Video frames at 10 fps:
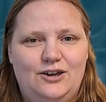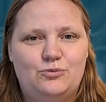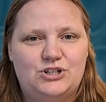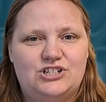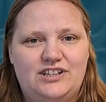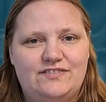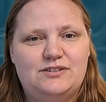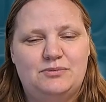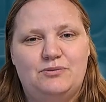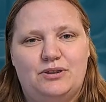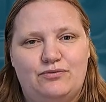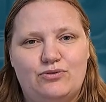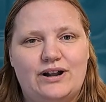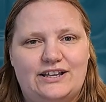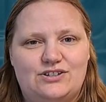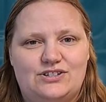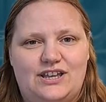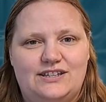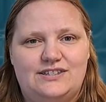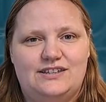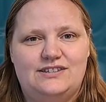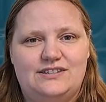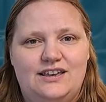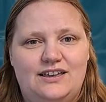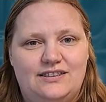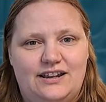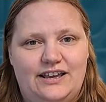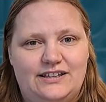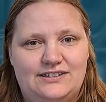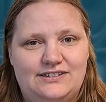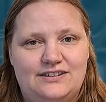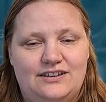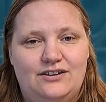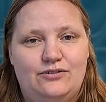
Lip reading: which leaves me with 4 exercises that hits